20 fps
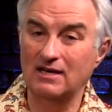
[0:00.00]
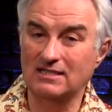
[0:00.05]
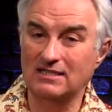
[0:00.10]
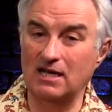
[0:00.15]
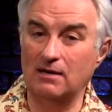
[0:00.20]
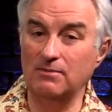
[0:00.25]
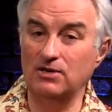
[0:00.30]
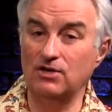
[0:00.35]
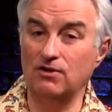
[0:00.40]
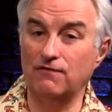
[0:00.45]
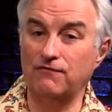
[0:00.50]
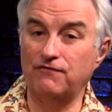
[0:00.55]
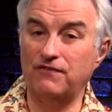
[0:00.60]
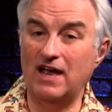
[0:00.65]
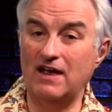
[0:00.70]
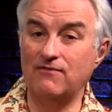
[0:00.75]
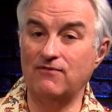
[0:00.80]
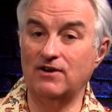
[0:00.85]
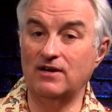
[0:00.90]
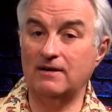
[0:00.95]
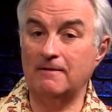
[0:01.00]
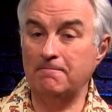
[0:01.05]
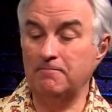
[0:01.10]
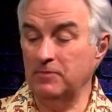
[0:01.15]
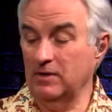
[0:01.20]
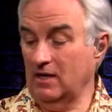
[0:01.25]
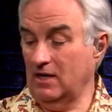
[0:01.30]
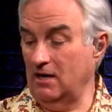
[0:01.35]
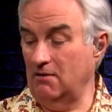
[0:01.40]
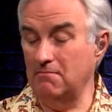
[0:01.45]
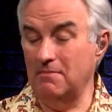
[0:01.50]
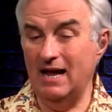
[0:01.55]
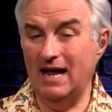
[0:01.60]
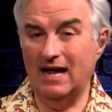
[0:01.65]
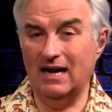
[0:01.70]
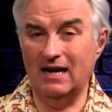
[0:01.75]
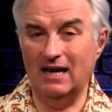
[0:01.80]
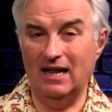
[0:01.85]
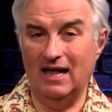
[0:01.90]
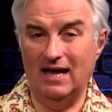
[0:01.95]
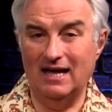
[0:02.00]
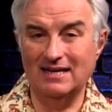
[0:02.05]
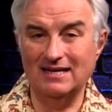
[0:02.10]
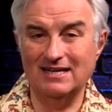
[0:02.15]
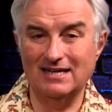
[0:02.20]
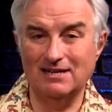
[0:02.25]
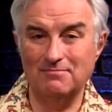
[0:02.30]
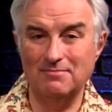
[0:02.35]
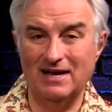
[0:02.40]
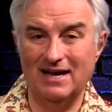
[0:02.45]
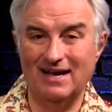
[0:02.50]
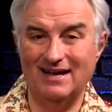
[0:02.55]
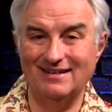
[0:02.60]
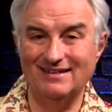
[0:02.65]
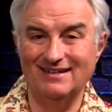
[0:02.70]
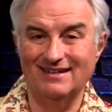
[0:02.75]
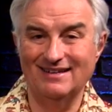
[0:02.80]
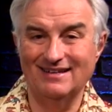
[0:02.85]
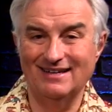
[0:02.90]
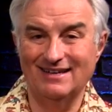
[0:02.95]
Tell me your favorite command line command,